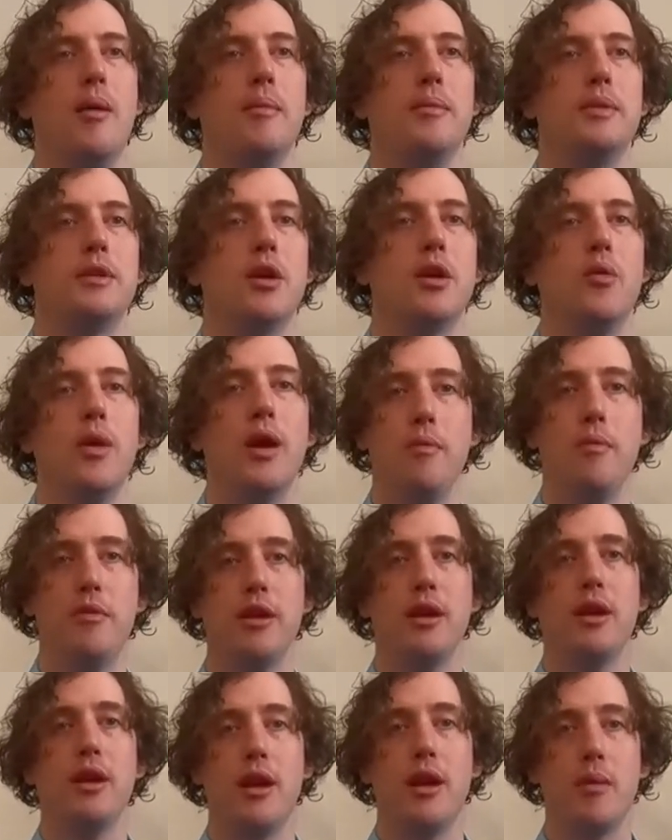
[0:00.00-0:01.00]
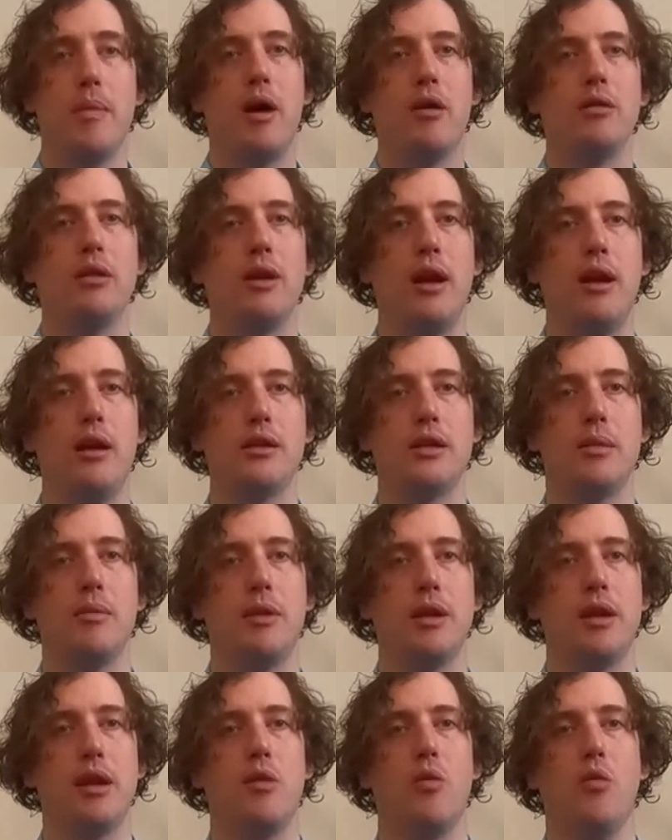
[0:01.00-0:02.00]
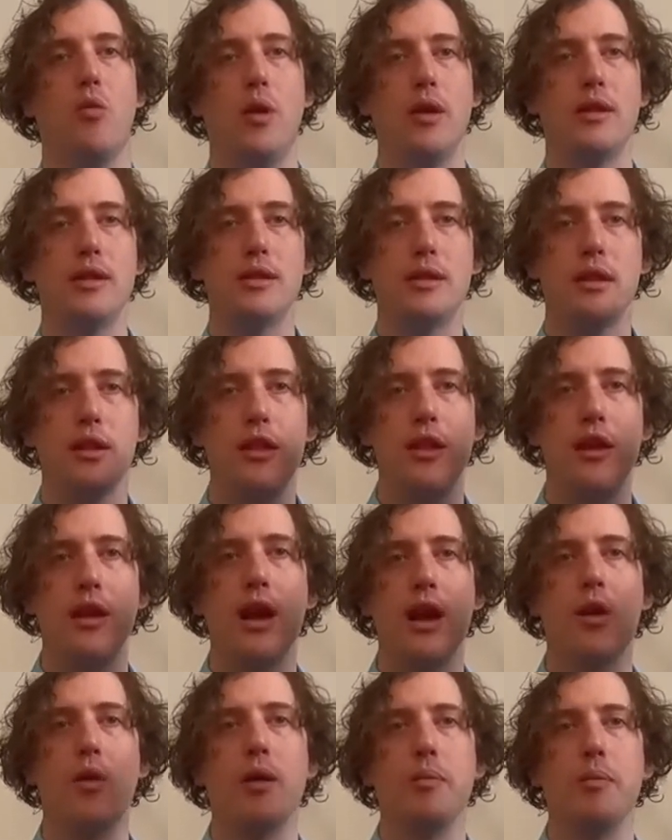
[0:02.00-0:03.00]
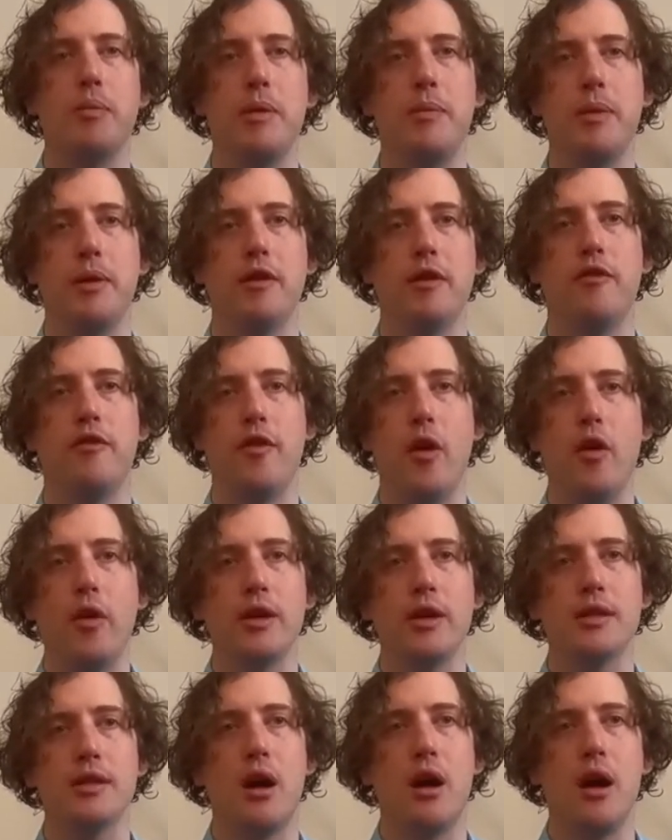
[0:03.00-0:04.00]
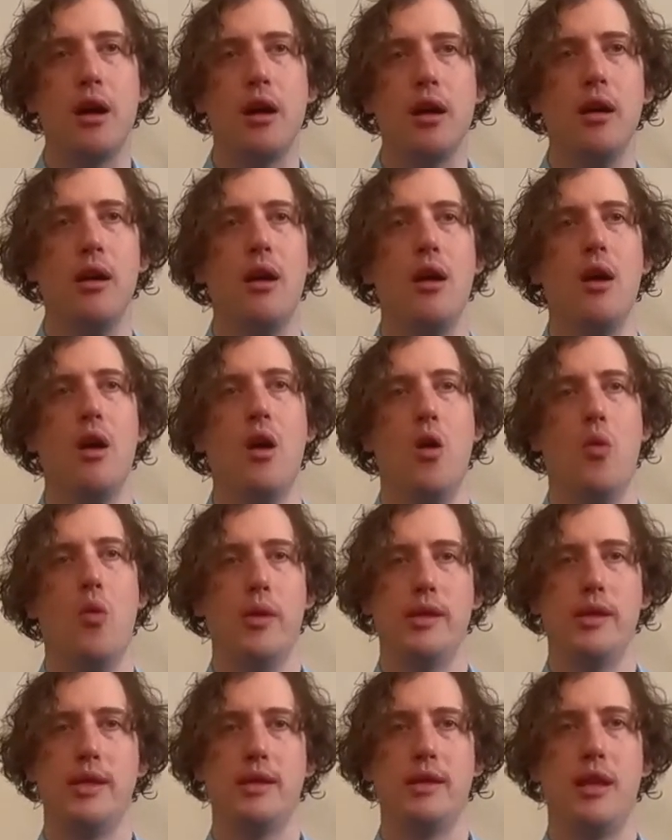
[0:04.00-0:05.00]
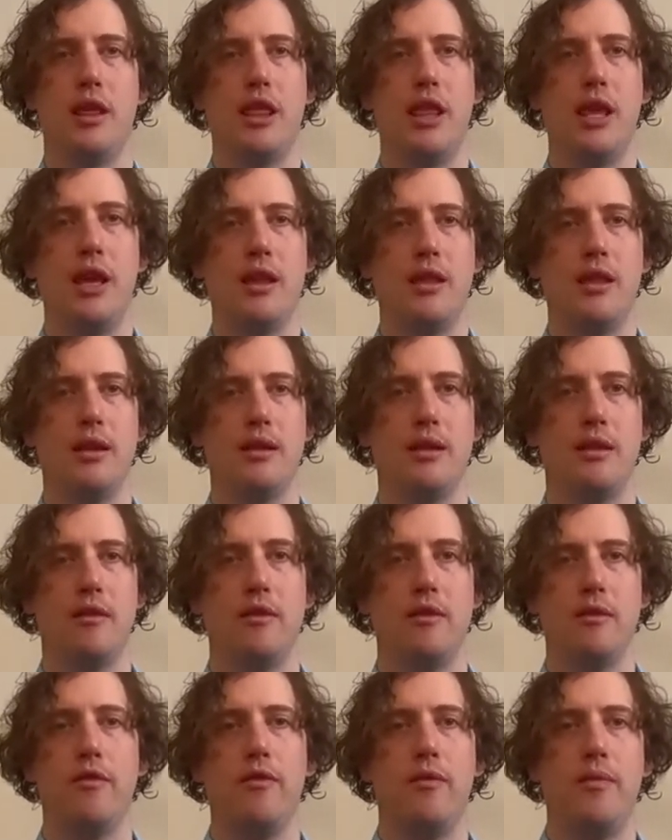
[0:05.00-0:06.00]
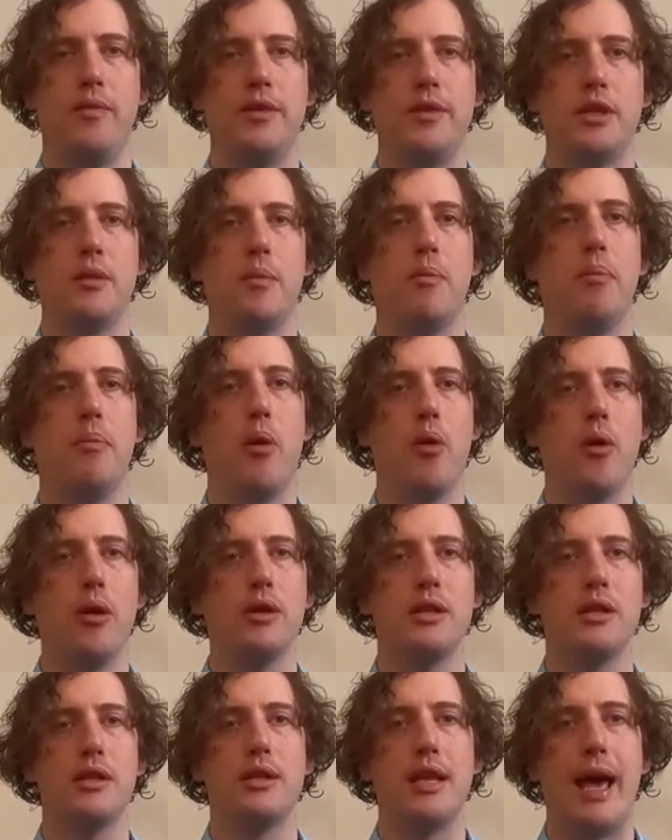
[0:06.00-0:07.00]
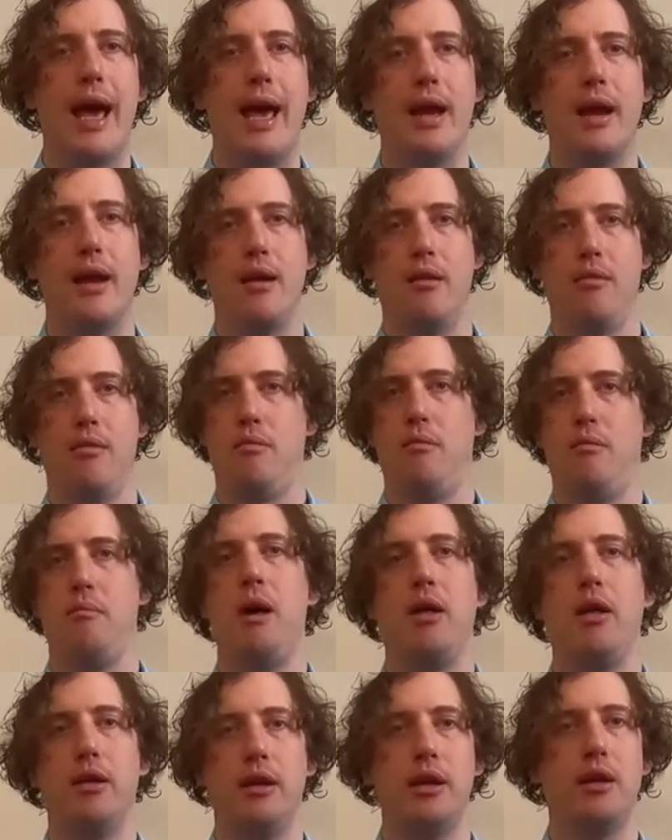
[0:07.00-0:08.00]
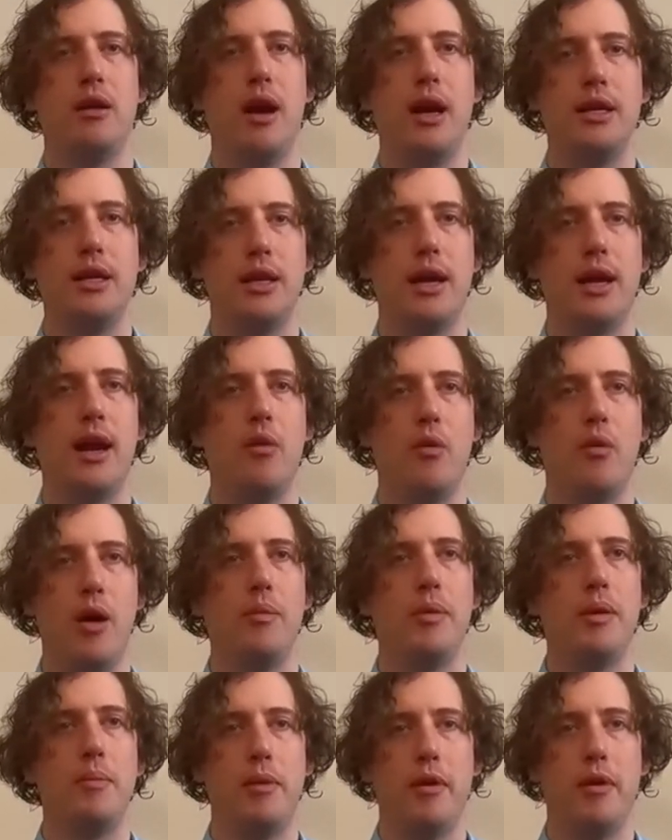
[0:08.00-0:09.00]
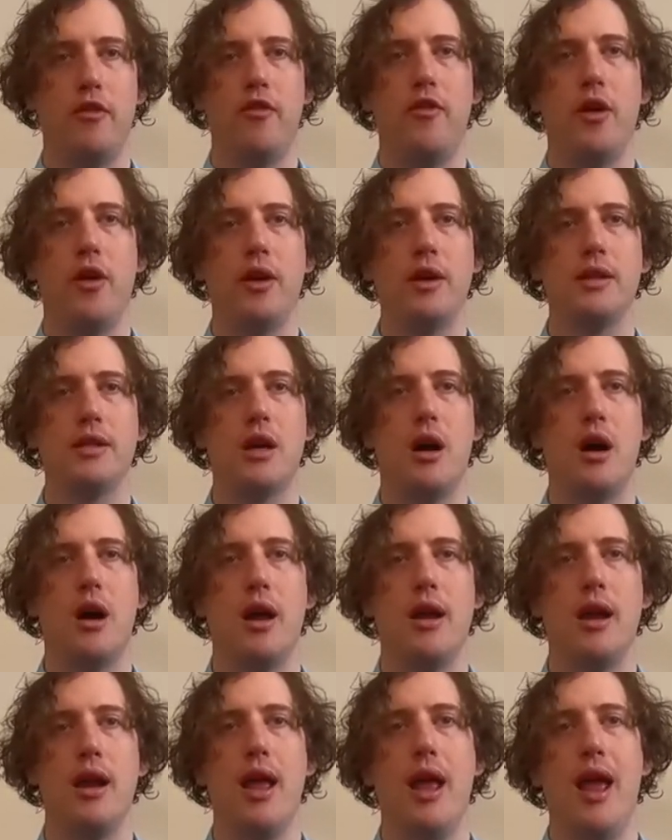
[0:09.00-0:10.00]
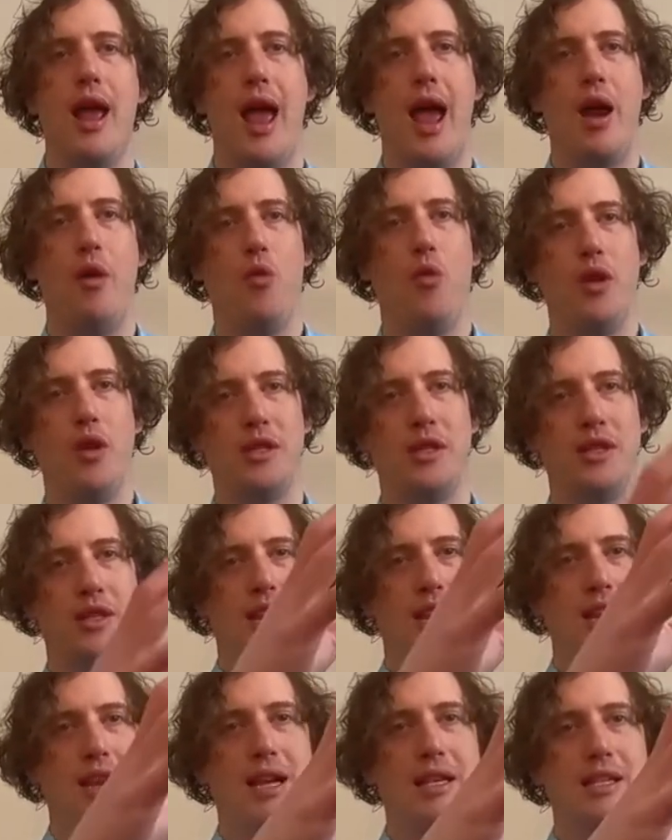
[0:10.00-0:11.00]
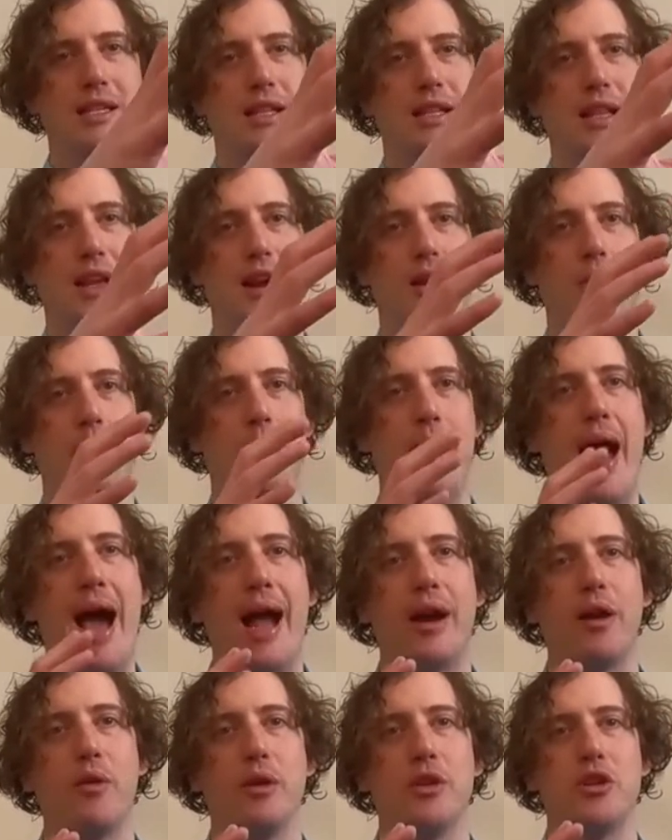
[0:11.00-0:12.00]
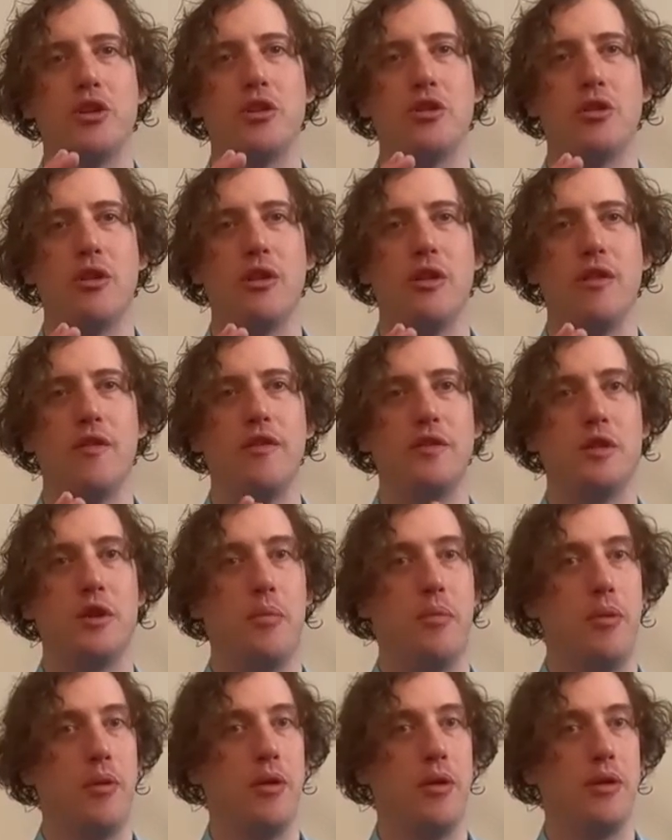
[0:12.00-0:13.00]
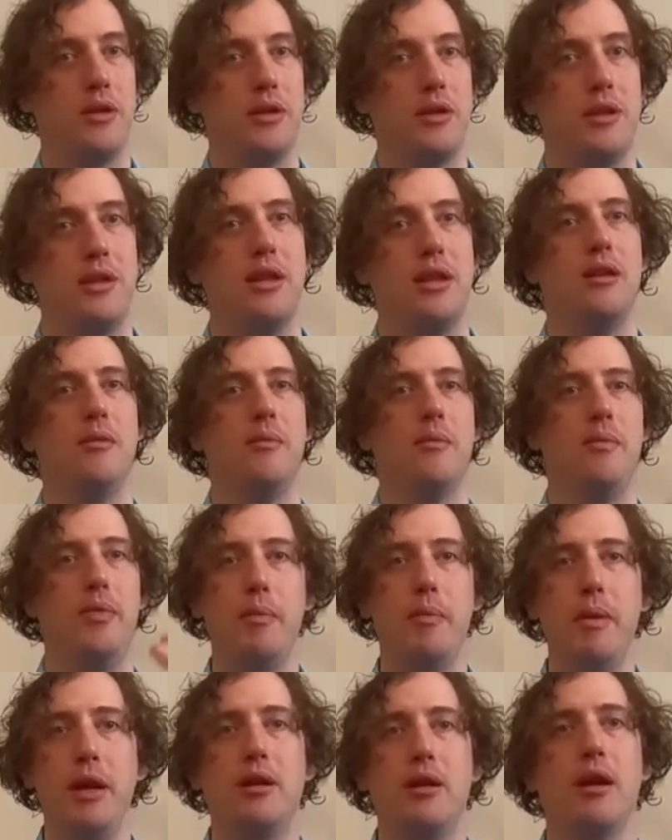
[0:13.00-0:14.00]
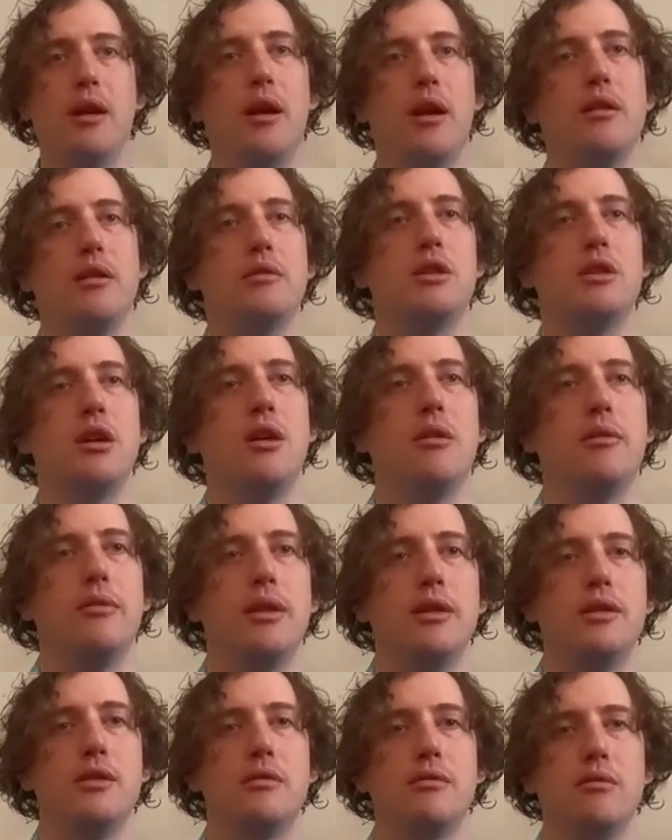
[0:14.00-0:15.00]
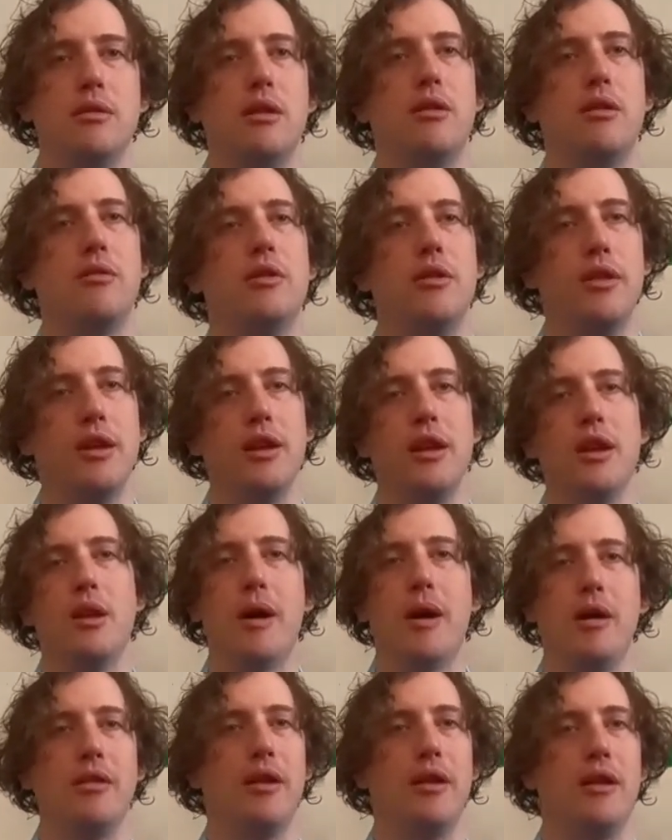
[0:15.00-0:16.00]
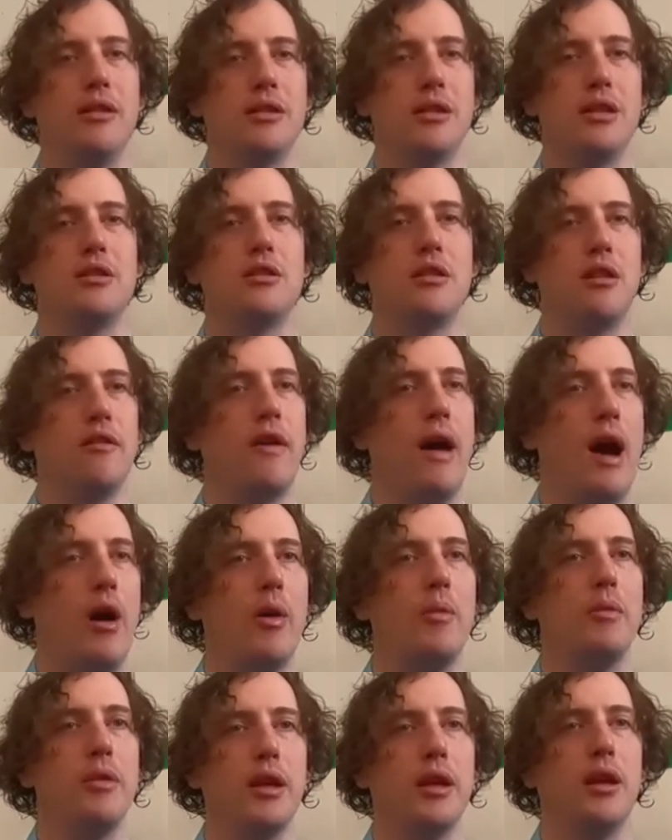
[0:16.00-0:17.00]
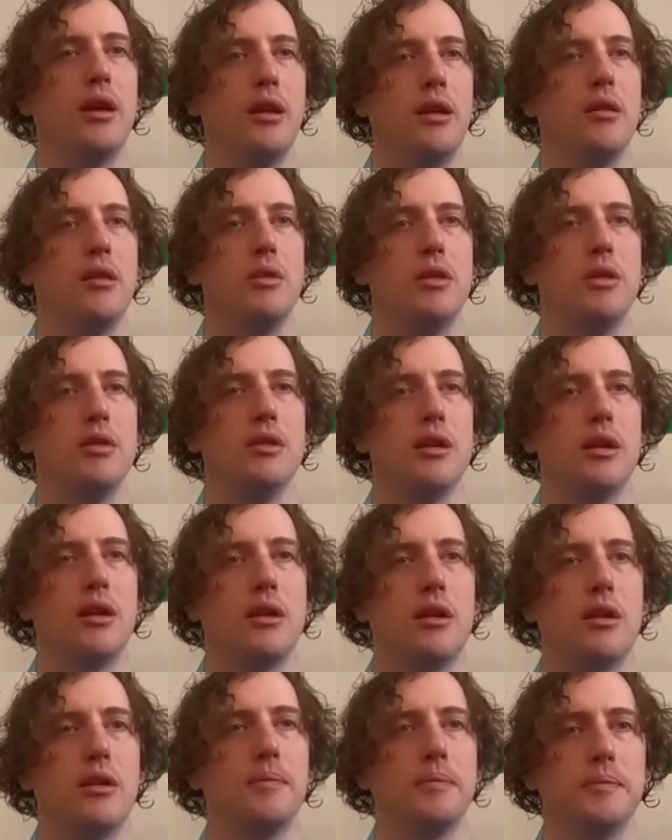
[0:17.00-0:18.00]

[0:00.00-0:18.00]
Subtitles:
So when I'm thinking about layers, I'm thinking, what's the thing I want people to focus on? What's the thing that supports that melody or idea I want people to focus on? And what's the next layer back, which sort of supports the mid layer? So that's, when you're thinking about layers, that's sort of how I'm thinking in music.